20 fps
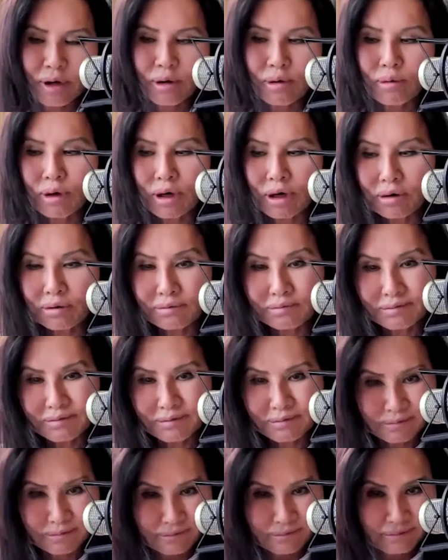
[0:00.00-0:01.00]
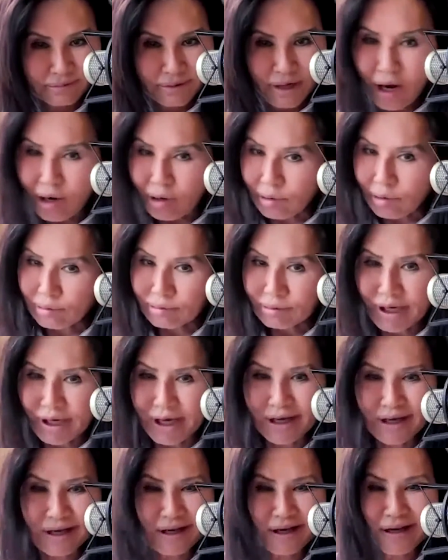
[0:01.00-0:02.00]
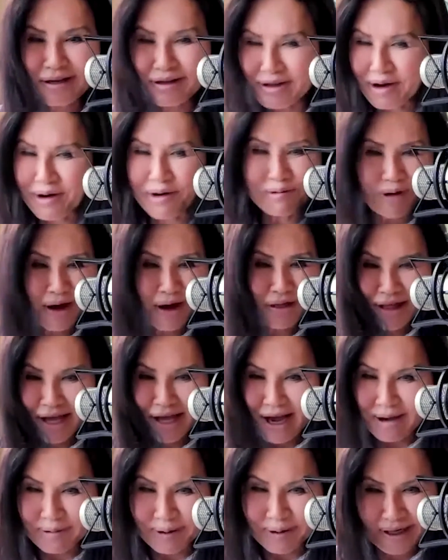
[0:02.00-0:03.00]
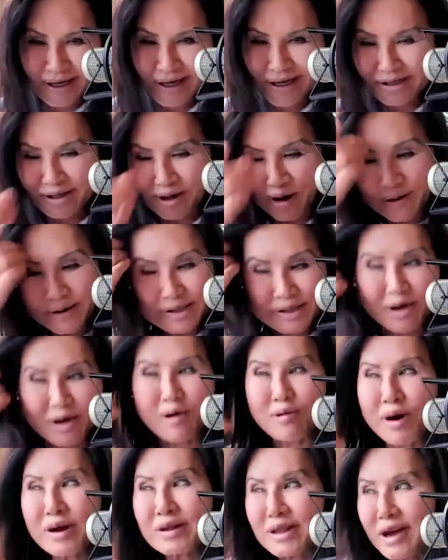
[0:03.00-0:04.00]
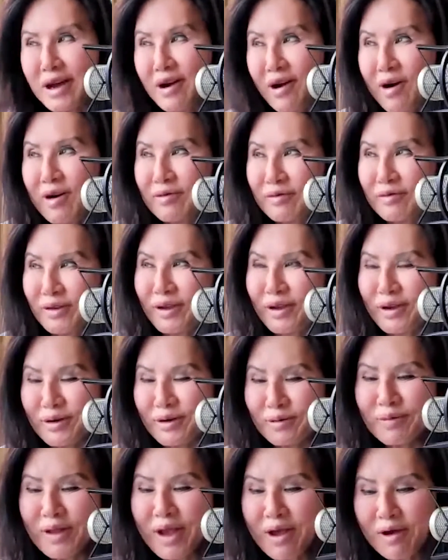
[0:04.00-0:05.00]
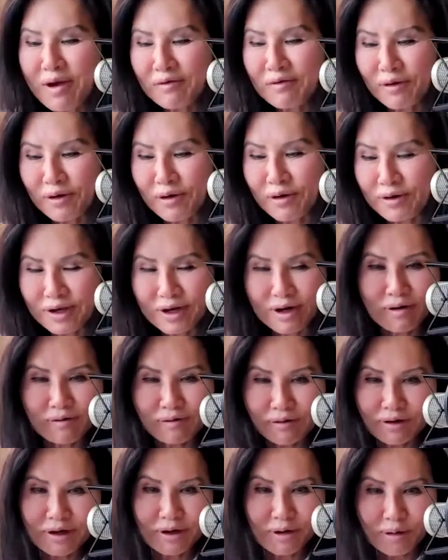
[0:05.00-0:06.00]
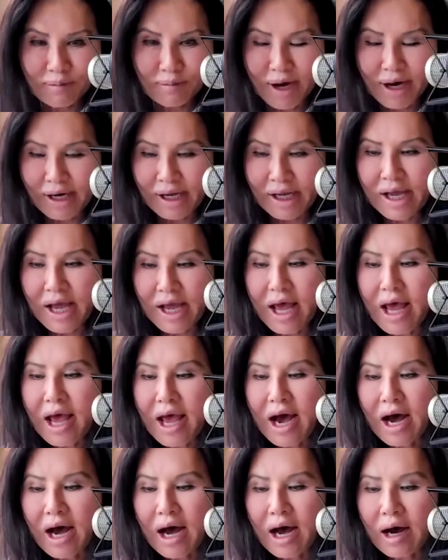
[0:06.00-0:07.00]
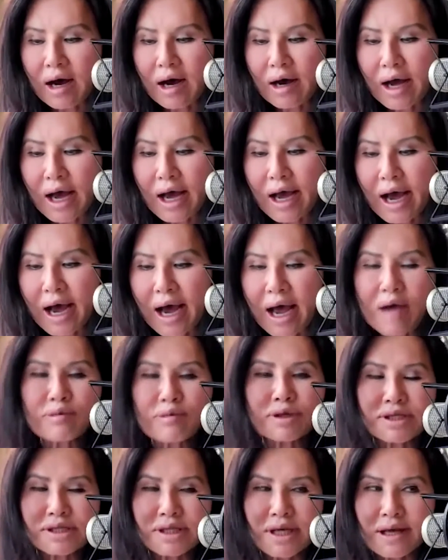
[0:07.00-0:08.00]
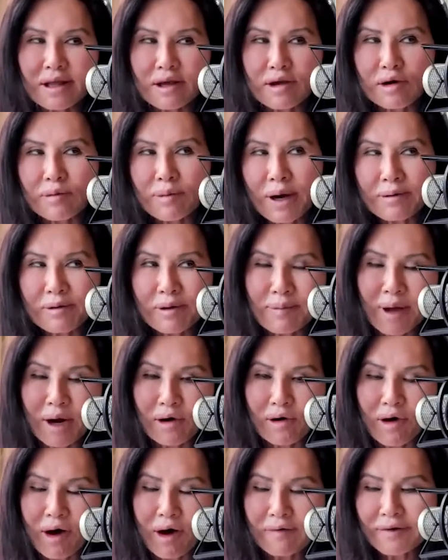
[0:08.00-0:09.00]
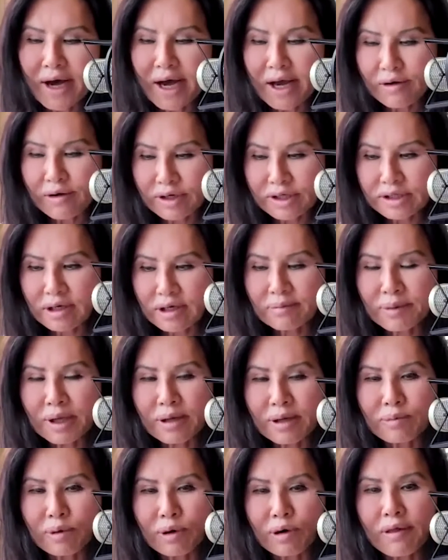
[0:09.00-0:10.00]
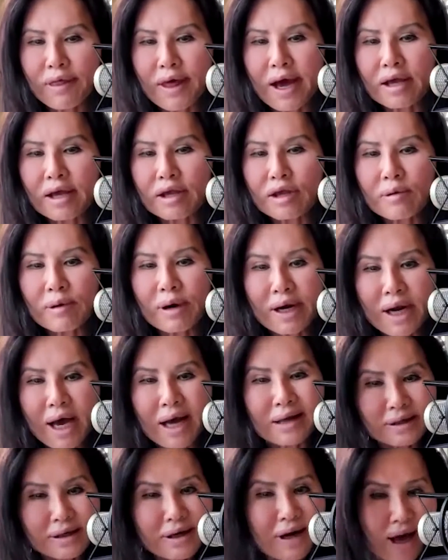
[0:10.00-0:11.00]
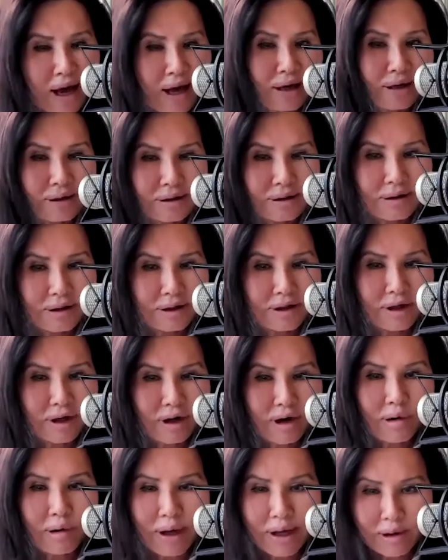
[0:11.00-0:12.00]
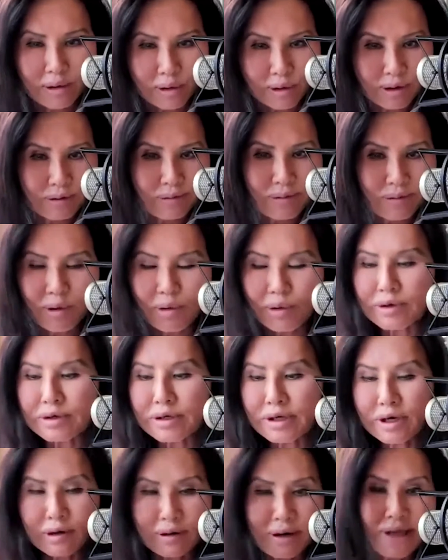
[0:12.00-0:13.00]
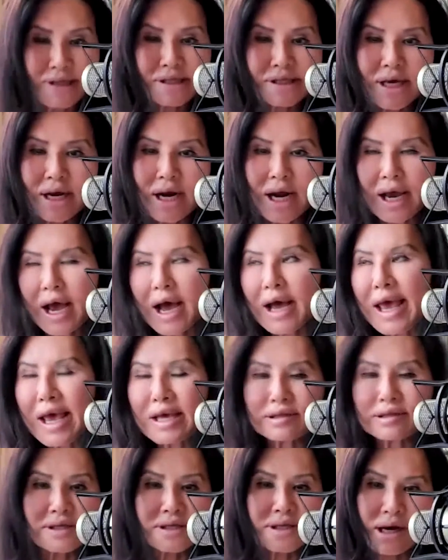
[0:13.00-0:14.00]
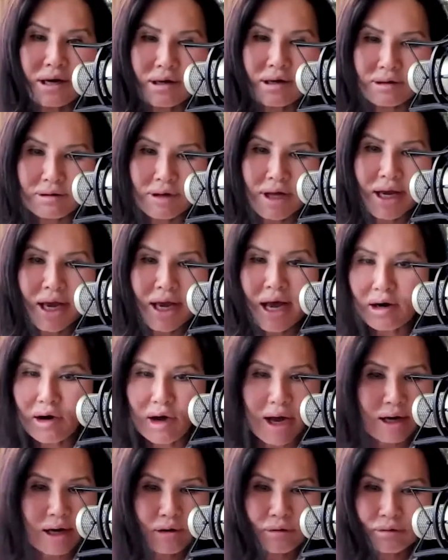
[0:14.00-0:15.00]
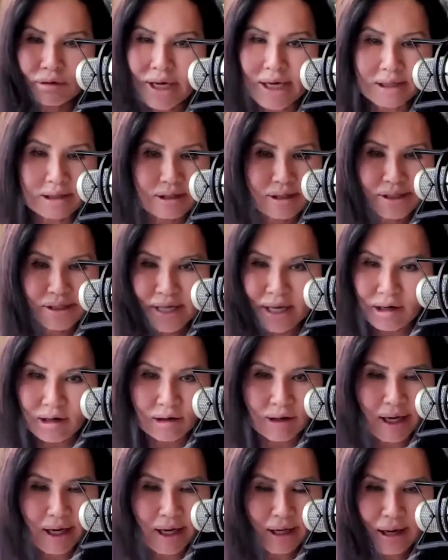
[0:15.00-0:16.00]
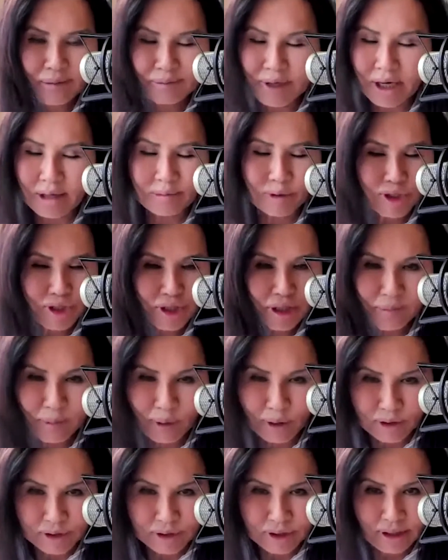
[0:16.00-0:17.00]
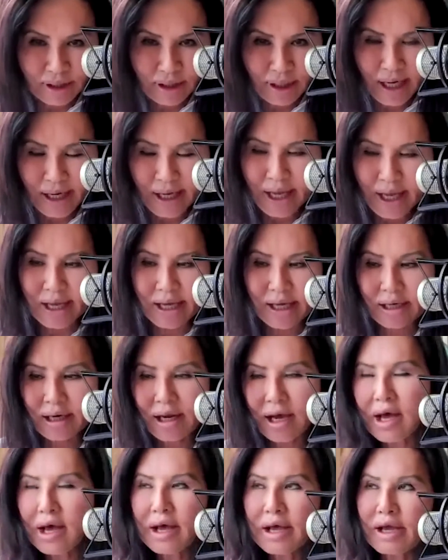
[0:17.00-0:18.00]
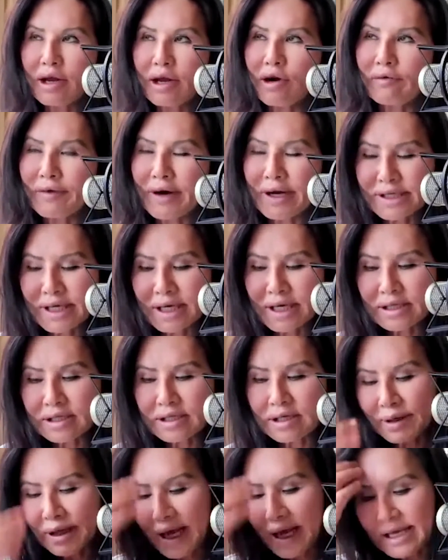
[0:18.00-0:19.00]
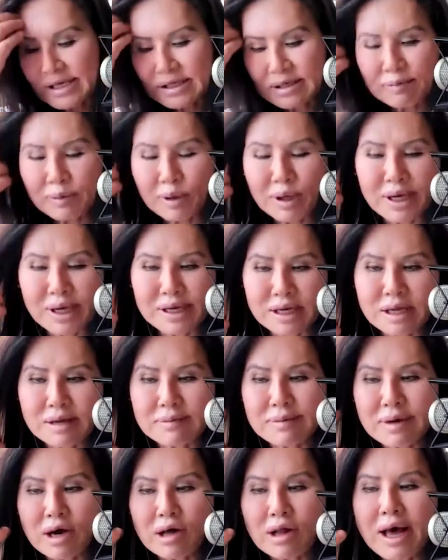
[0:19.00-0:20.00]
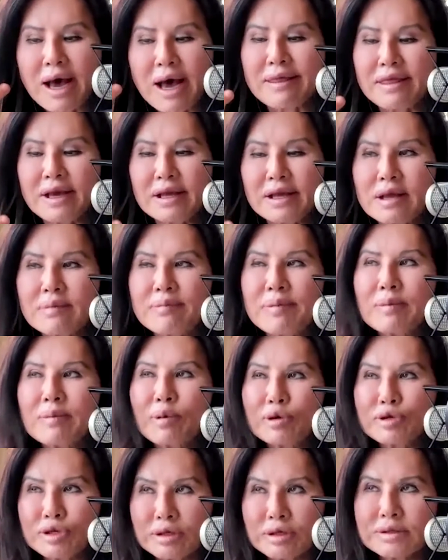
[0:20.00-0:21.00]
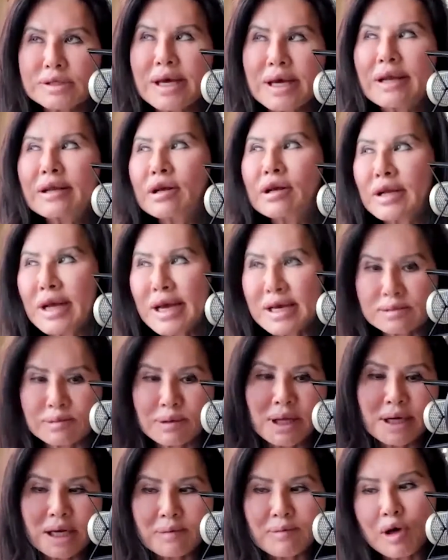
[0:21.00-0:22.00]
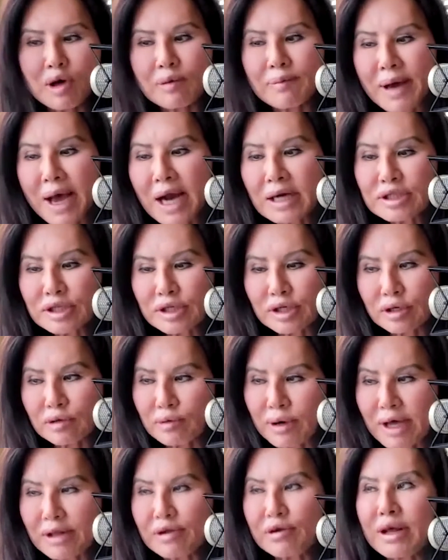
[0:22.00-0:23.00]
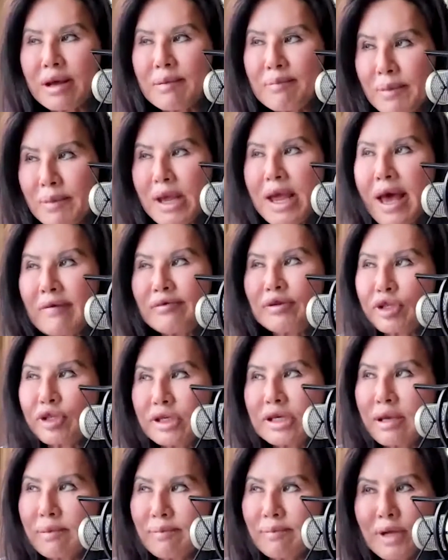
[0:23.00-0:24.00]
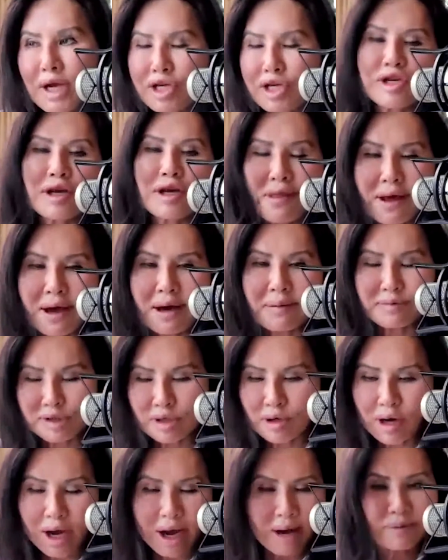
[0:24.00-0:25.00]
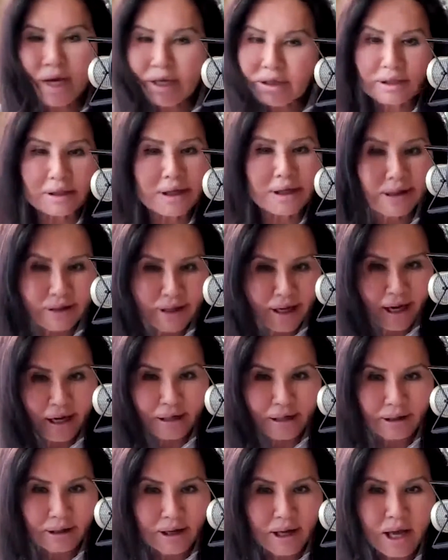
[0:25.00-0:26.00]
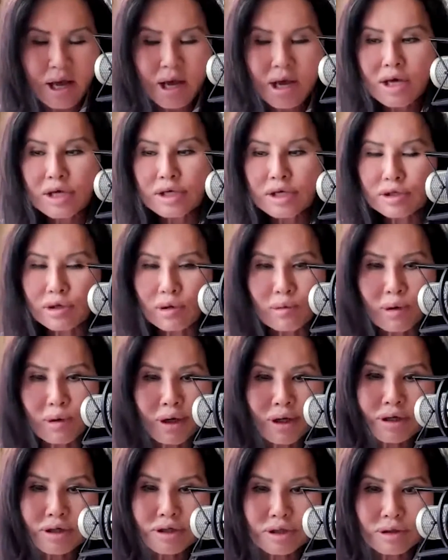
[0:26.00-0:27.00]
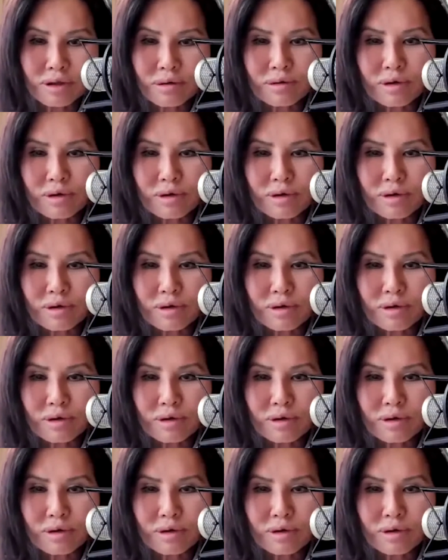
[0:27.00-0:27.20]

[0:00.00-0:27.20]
Well, no, you don't want that, because no one's going to work that hard for you for little money. I would say that you're probably better off hiring some people that you are not good at, or let's say, like, I hate to sell. Like, I don't like to sell. I'm not a pushy person. I hate, if I send them a nice polite email, I think that people should send a nice polite email back to you rather than me having to keep nudging them. So I'm not good at that. So what do?